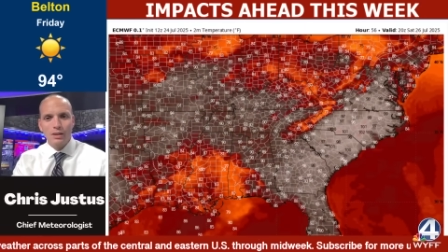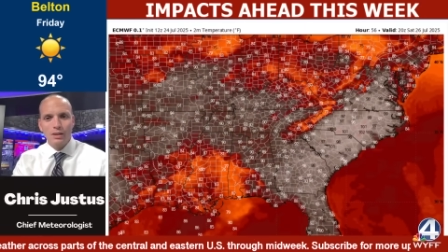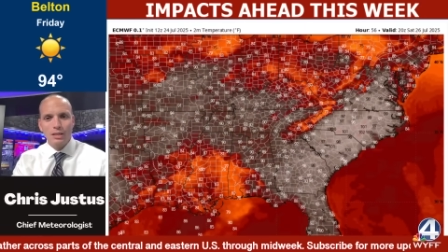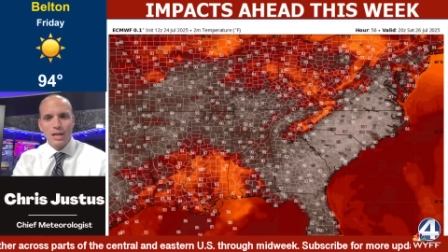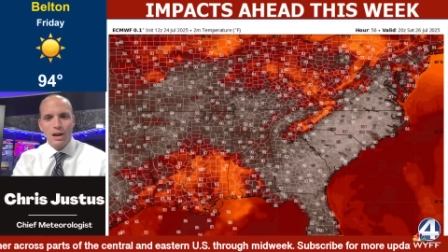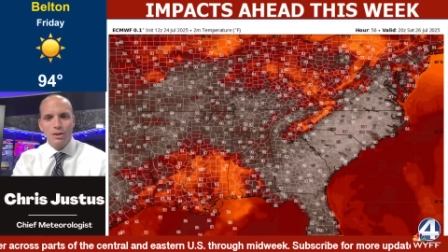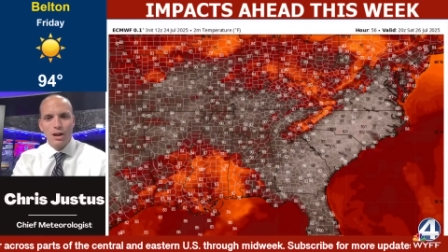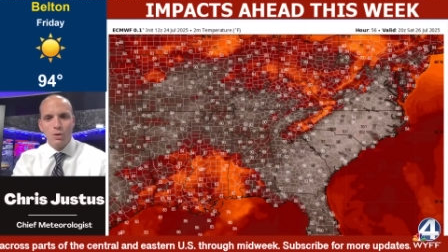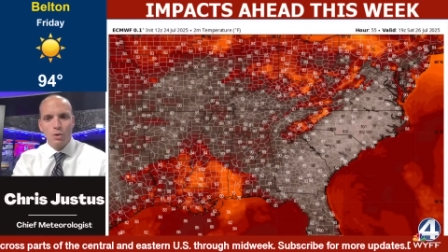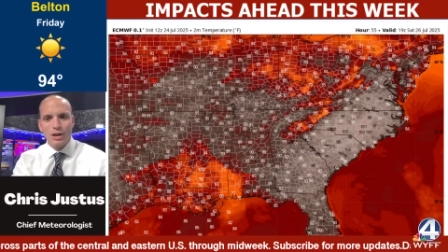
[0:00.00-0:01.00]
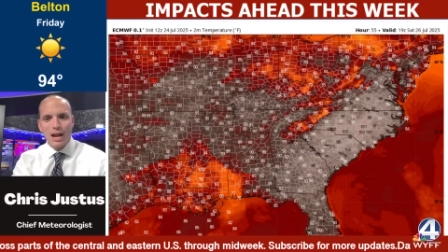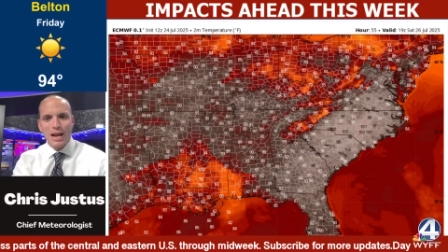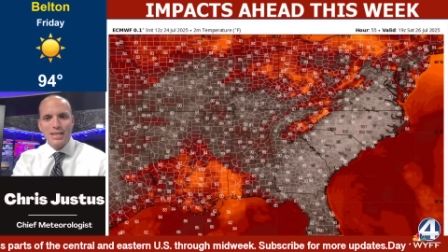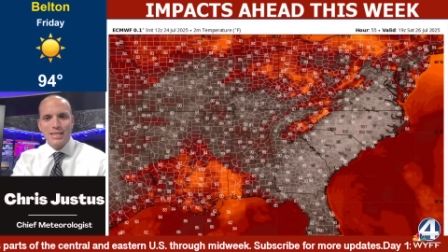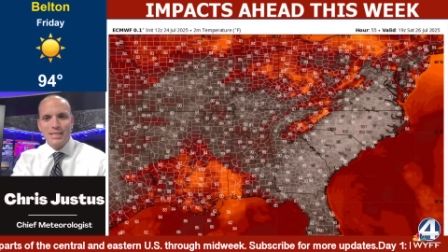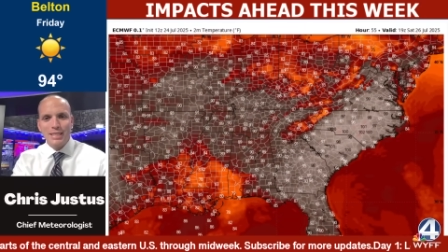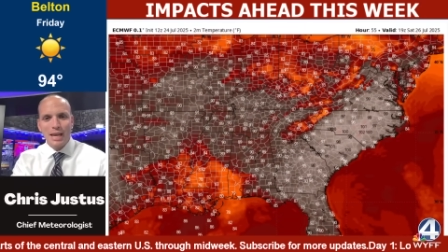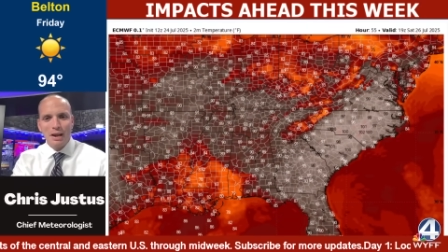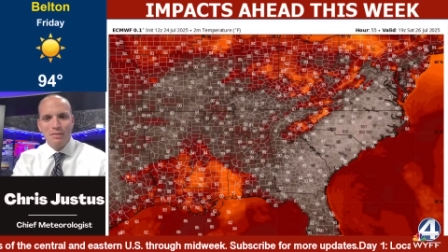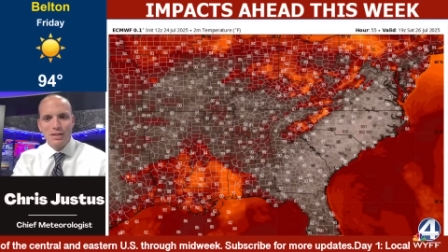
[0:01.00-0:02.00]
Saturday were
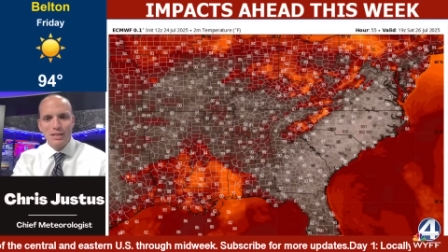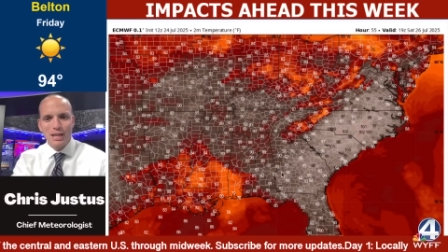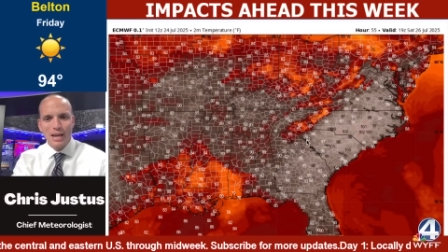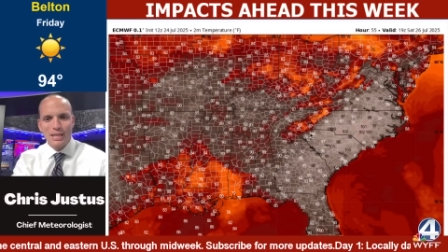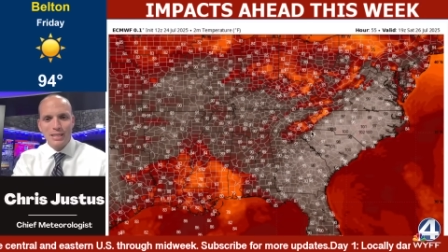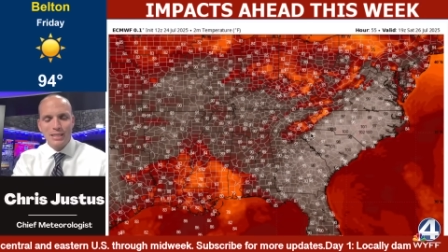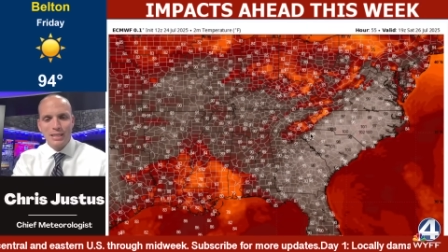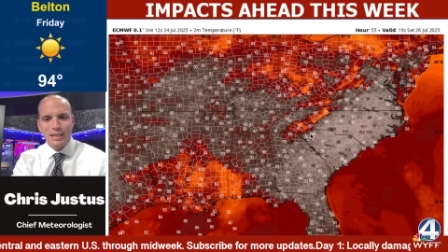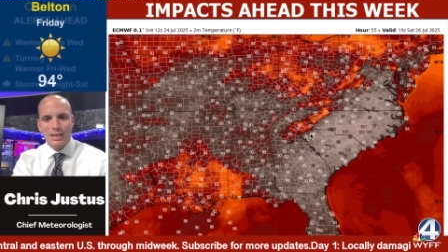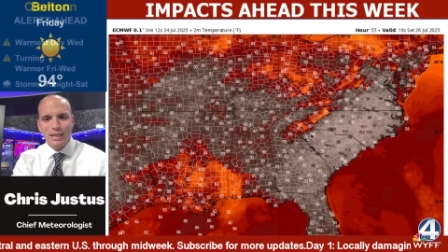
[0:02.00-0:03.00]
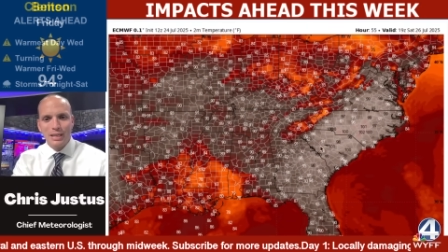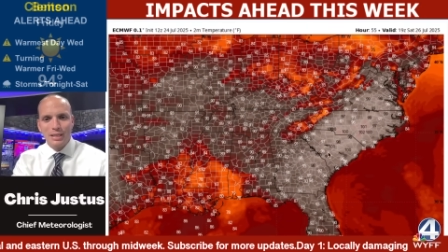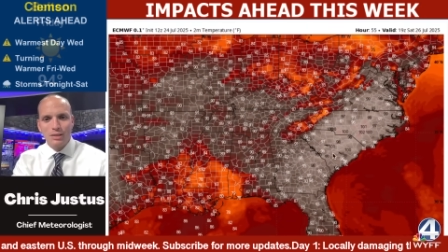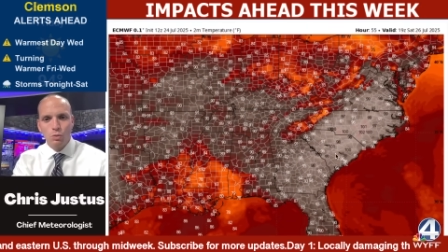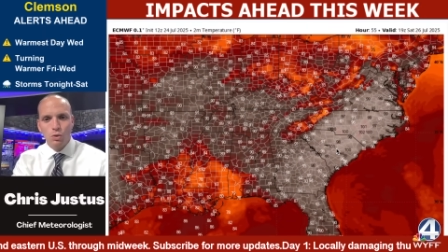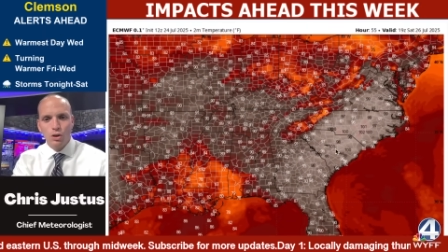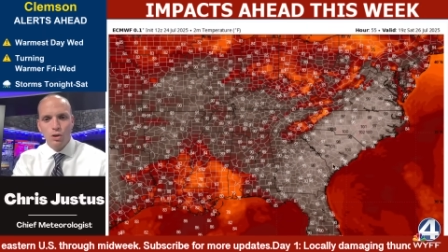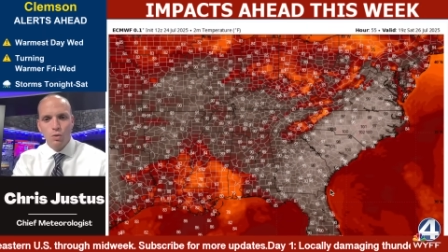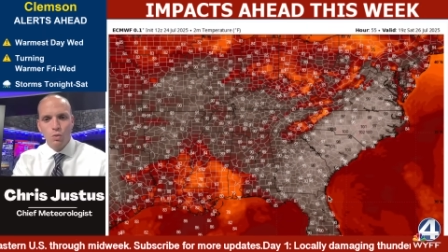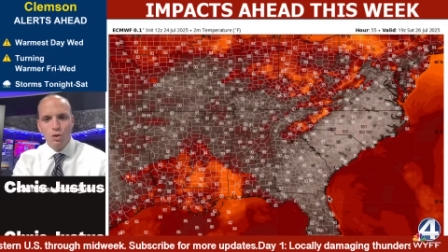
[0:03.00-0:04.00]
97, 96,
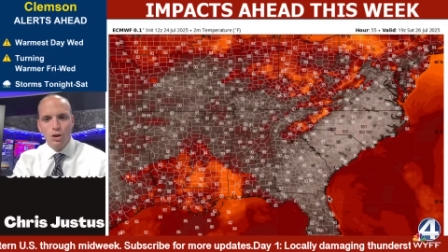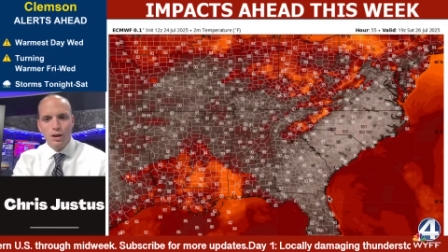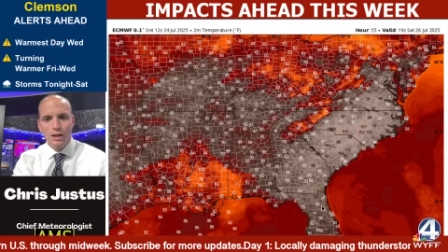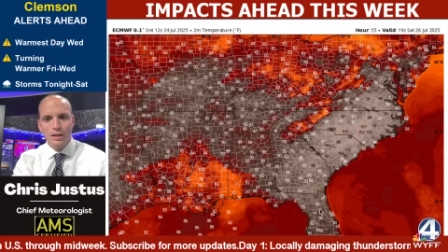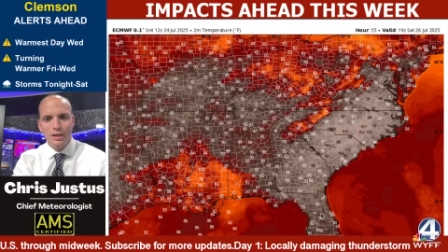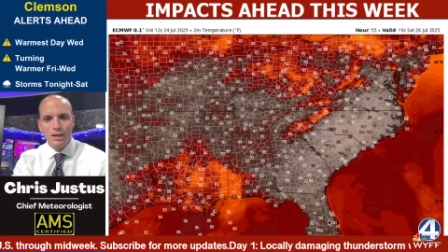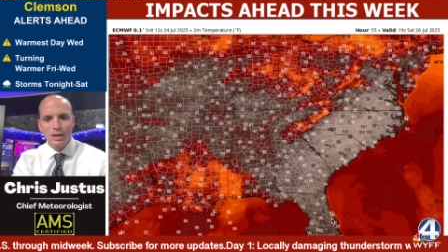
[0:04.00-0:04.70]
101.